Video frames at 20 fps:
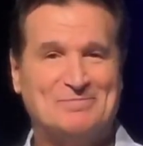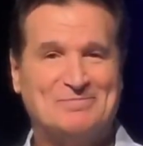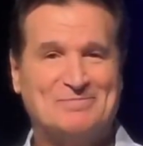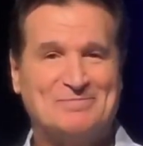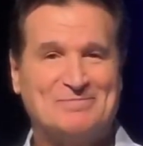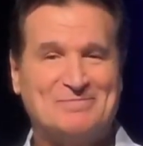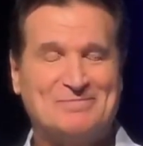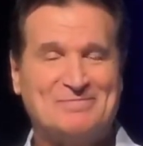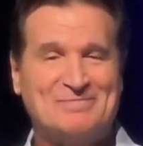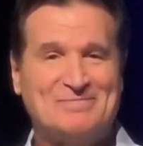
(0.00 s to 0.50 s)

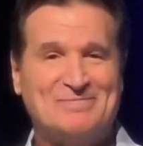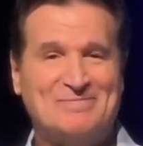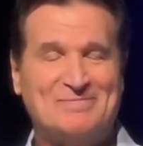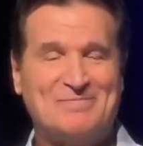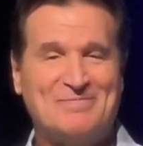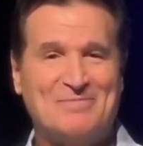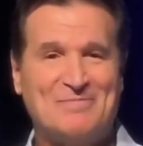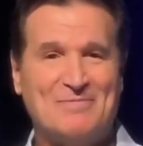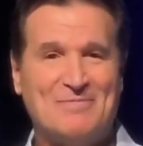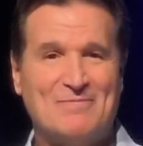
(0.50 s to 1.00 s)

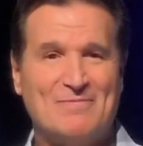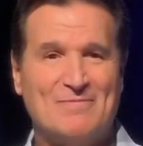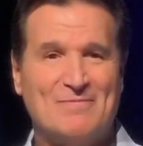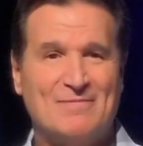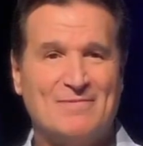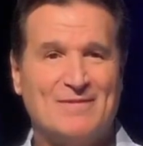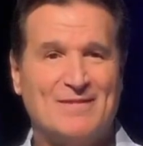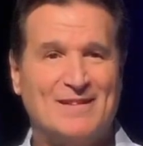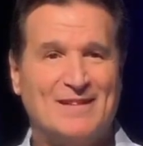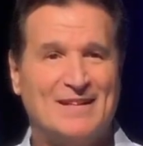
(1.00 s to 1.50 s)

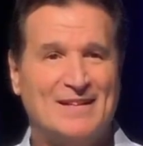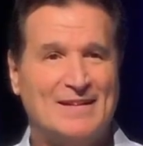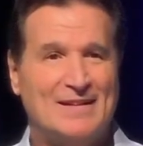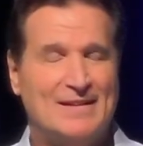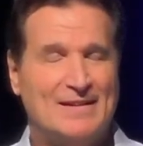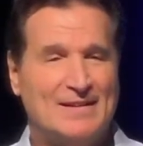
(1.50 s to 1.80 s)
Nobody speaks.